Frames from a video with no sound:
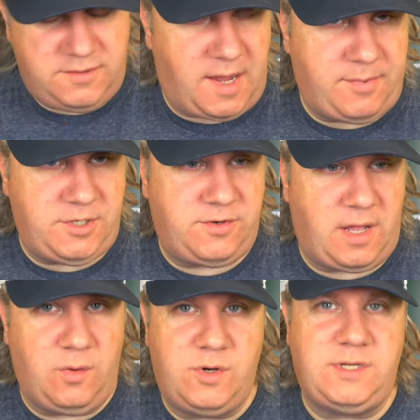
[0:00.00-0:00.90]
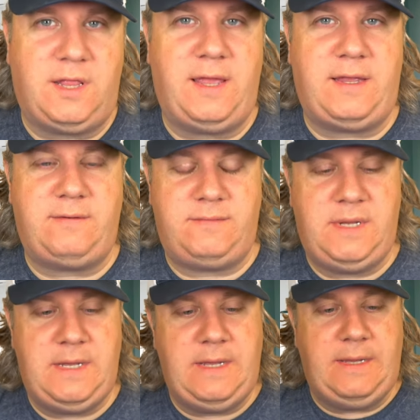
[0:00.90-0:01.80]
Japanese trout lures, I like it.
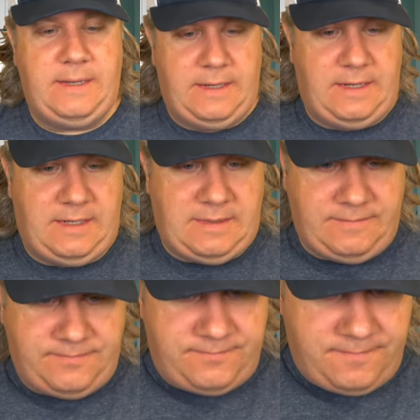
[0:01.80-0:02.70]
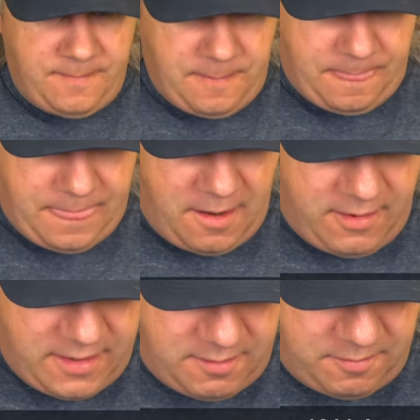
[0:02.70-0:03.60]
Um, all
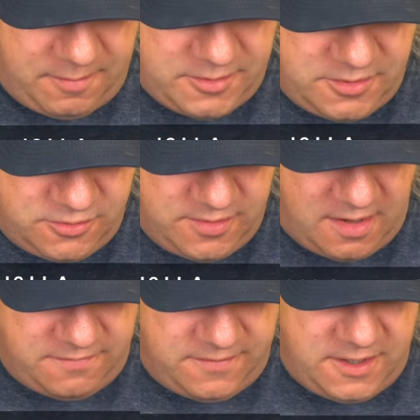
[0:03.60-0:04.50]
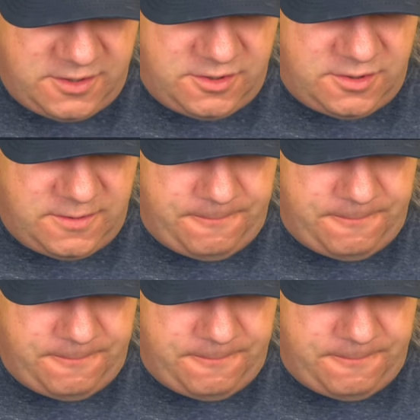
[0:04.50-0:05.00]
right, a couple people do trout fish.